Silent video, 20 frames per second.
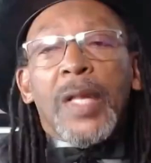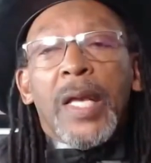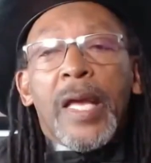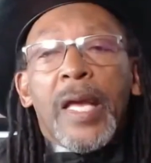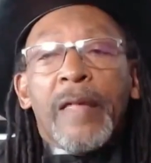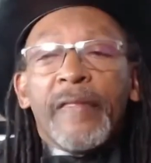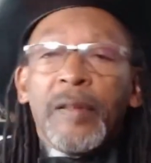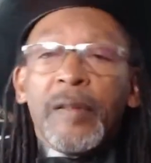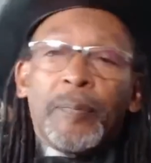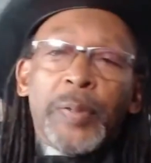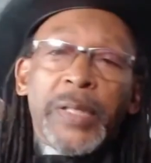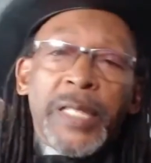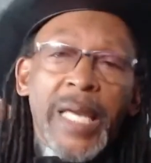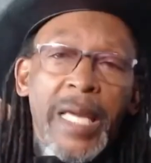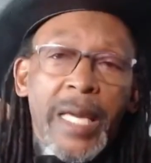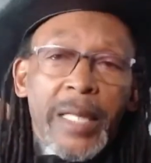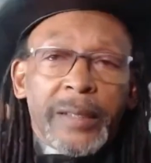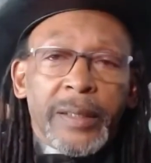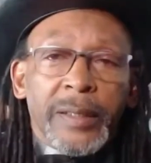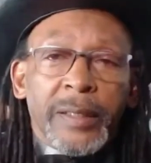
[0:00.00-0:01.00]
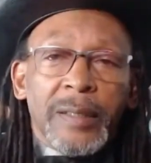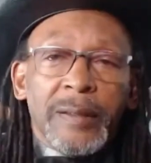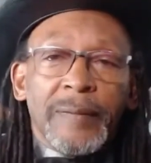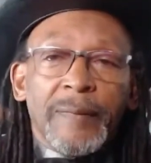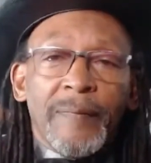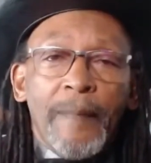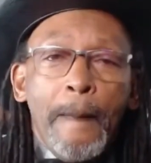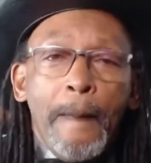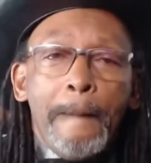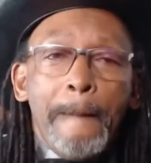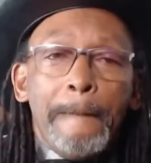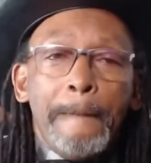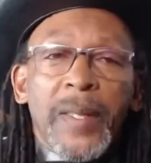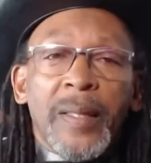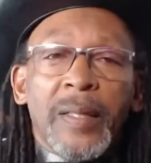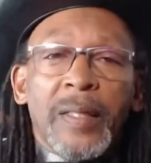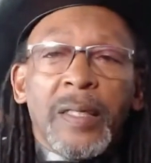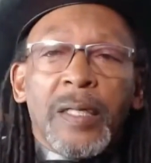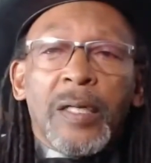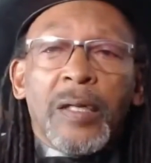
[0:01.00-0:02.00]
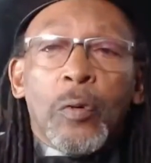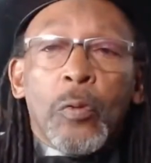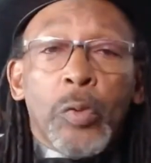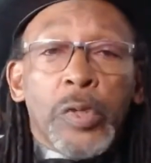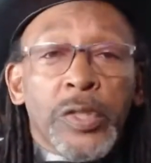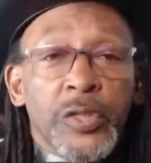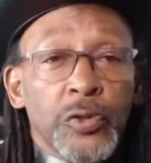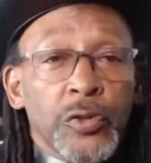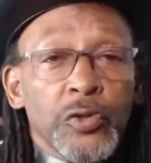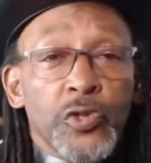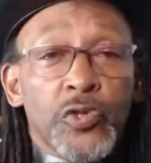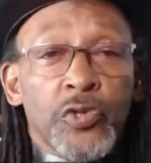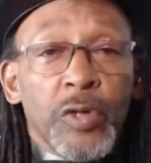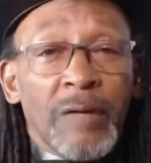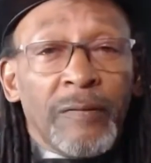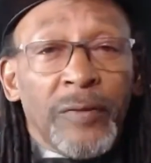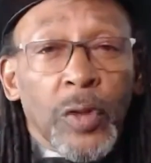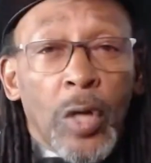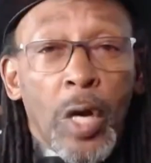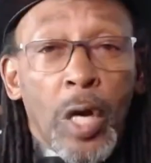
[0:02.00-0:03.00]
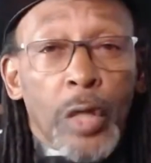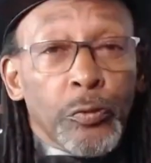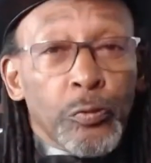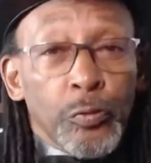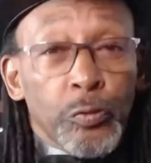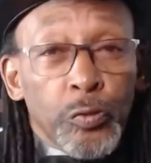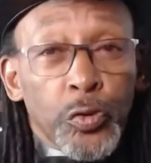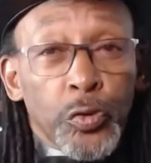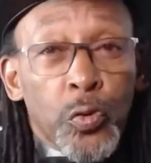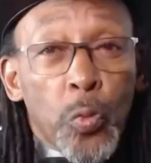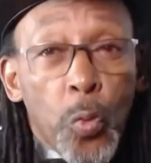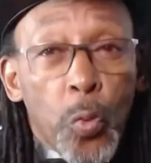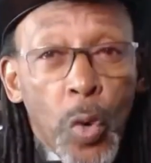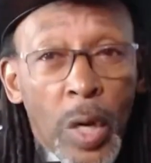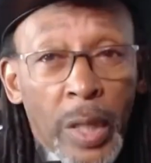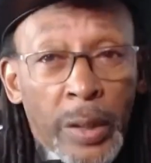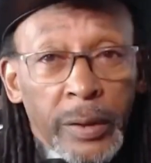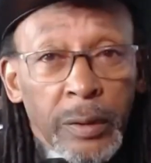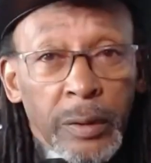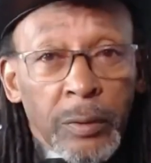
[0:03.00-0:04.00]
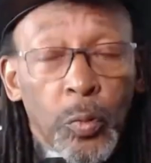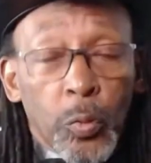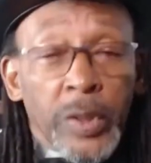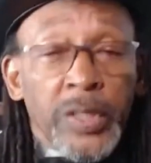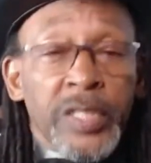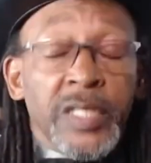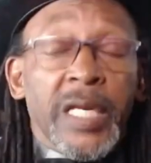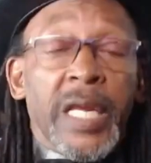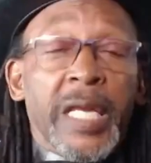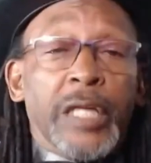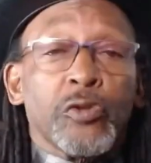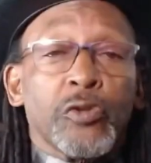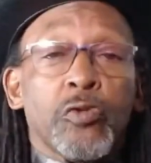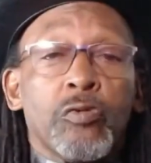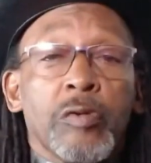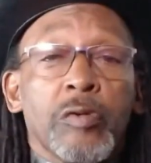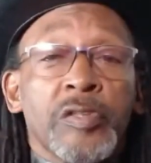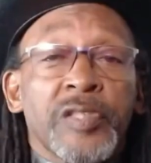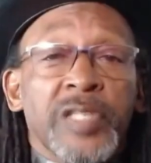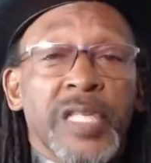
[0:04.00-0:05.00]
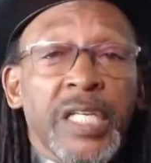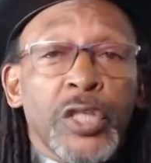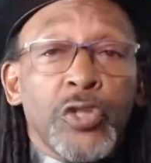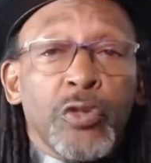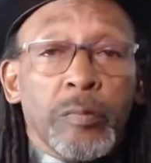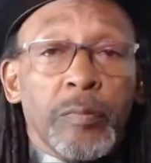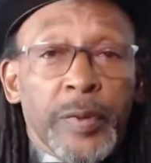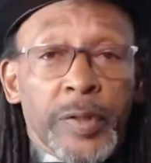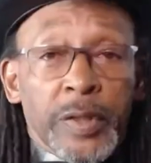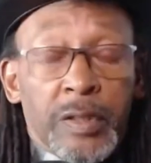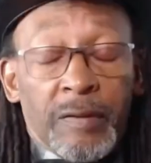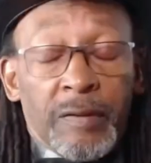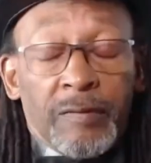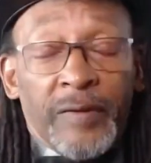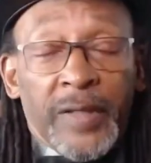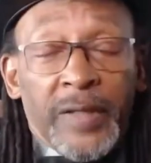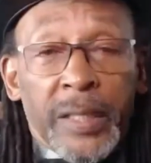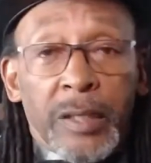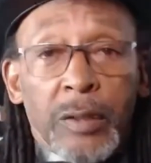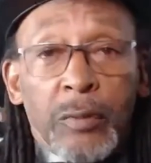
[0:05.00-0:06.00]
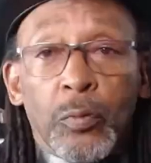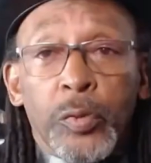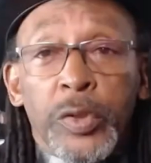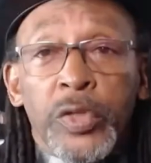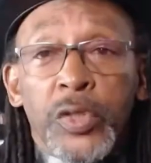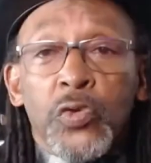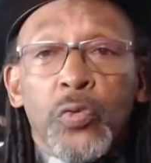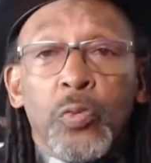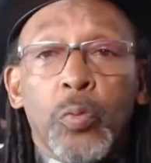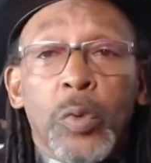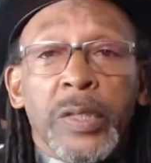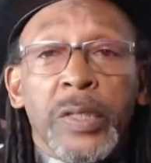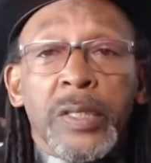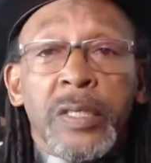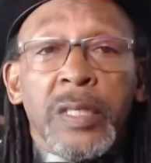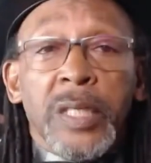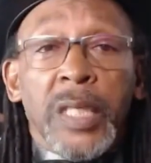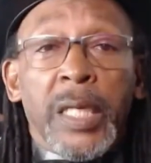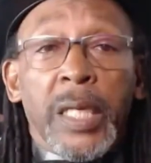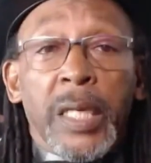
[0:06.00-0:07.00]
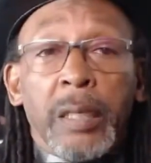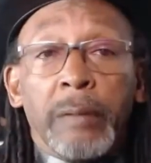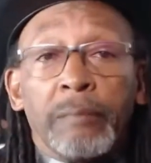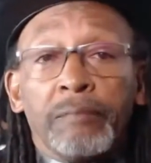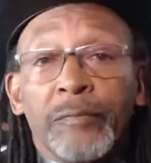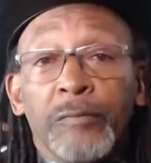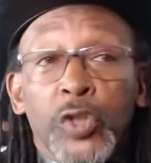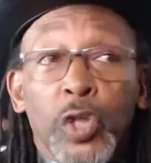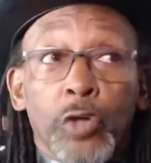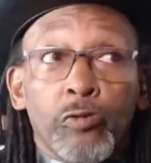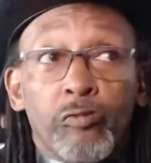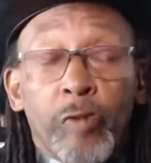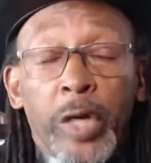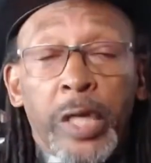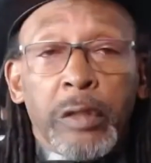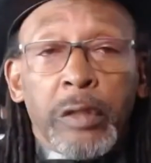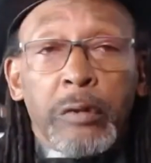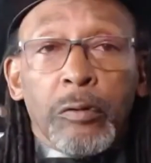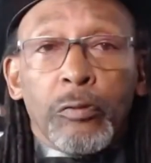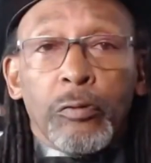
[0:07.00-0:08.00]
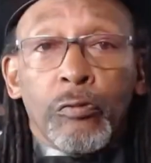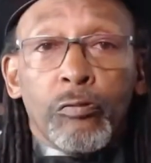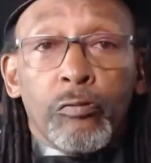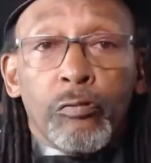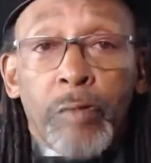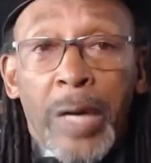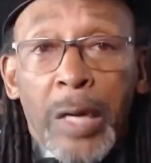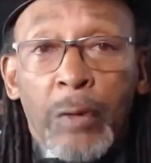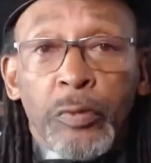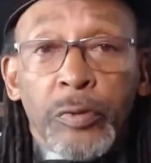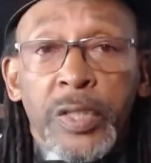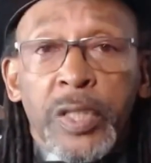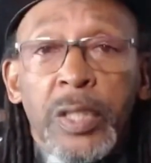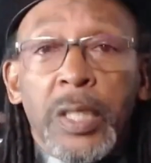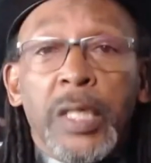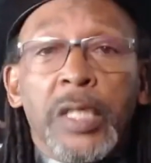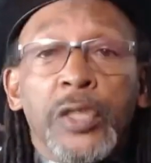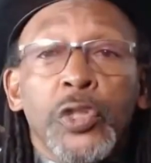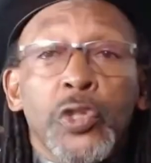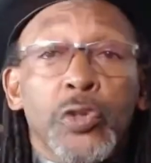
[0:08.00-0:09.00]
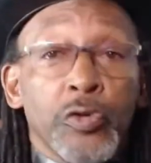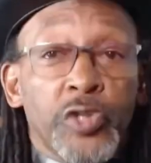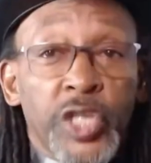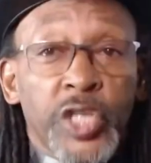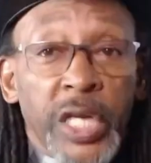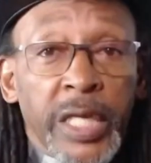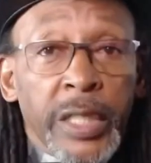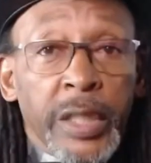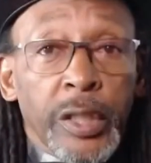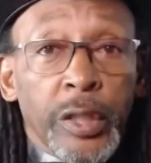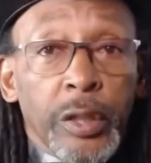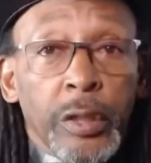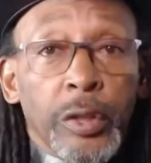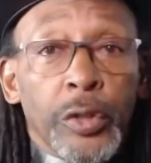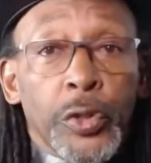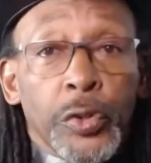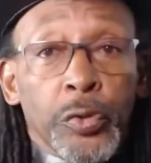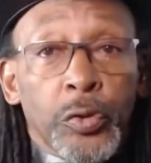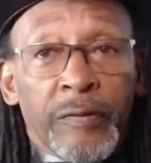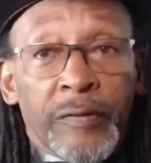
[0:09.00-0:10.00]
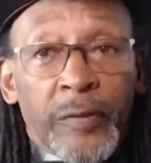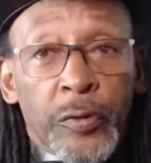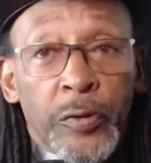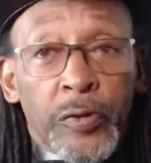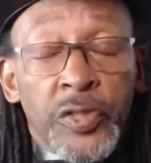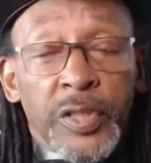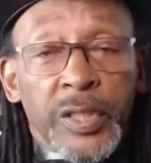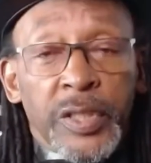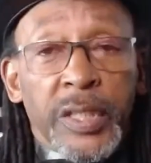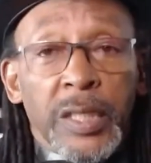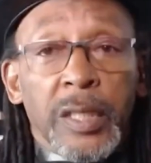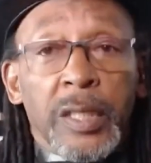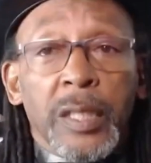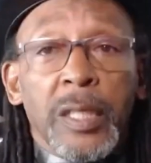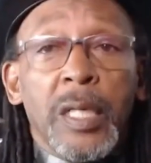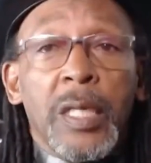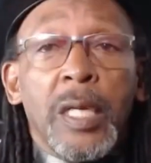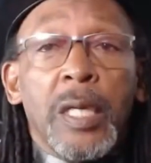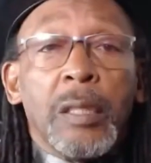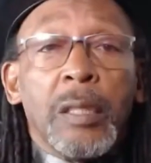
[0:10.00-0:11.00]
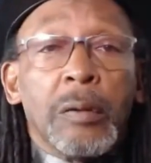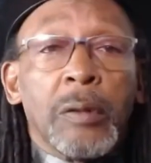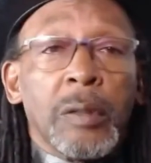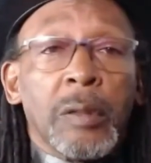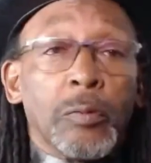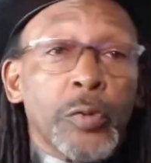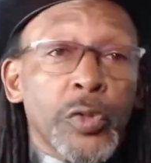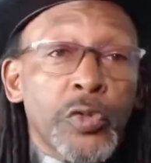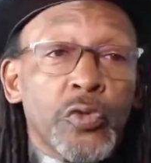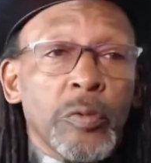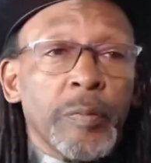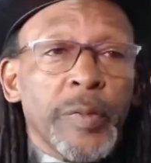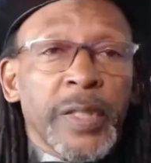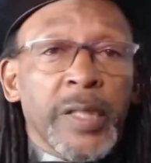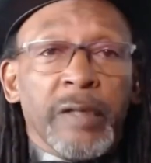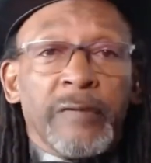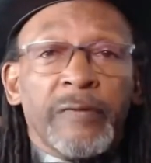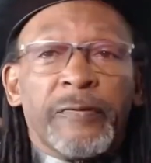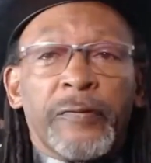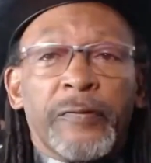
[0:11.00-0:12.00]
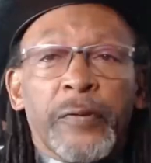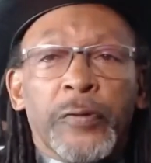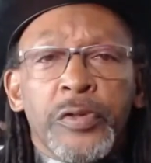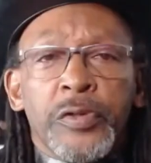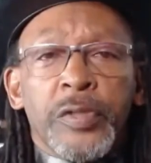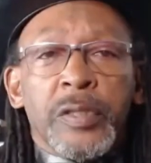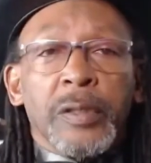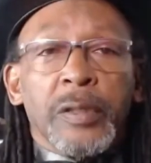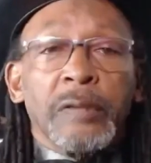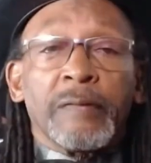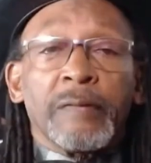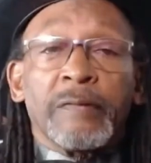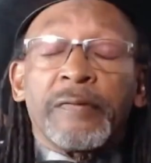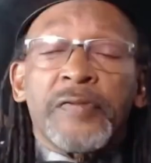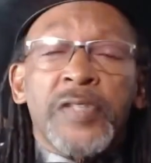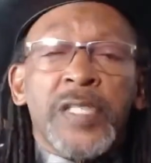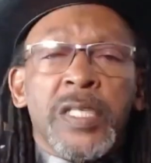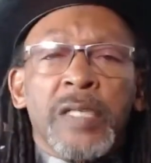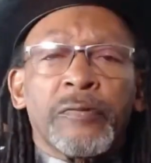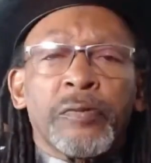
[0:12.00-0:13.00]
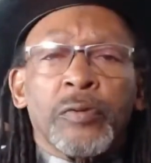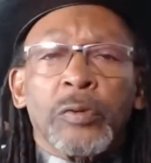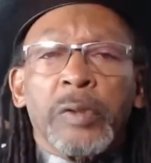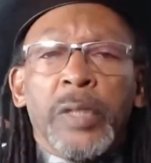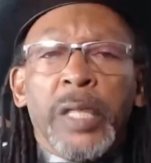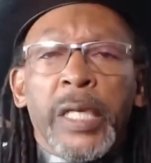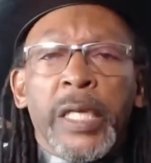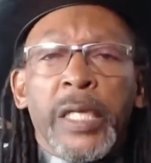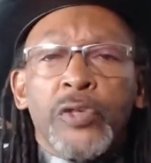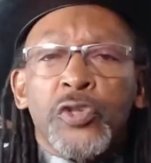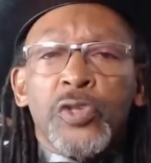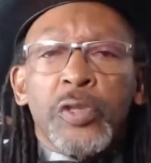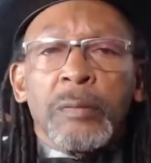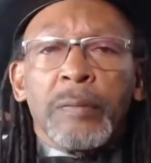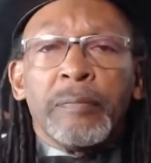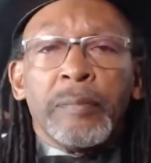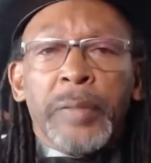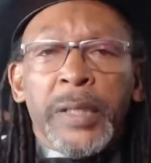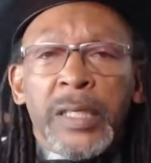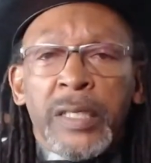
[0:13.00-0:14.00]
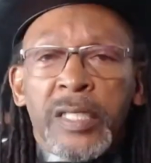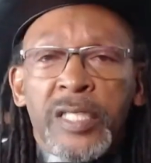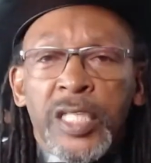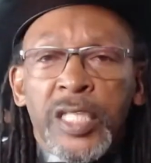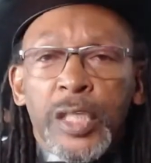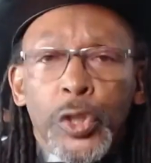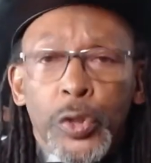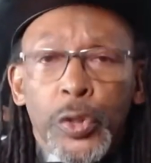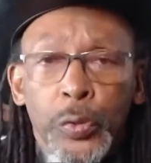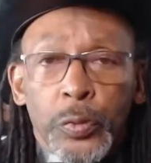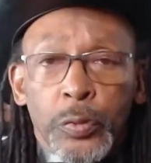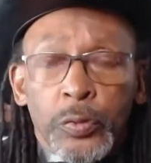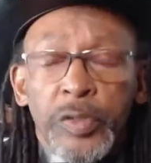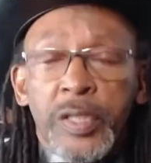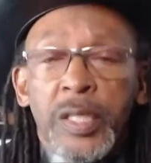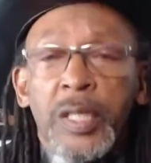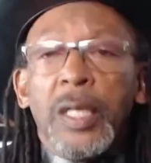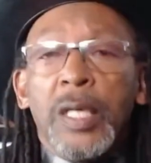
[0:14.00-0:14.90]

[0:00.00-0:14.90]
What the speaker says: The plan was to travel on Route 1 once I had crossed into Pennsylvania, which was a direct route to Cheney University, which would be the first of several HBCUs,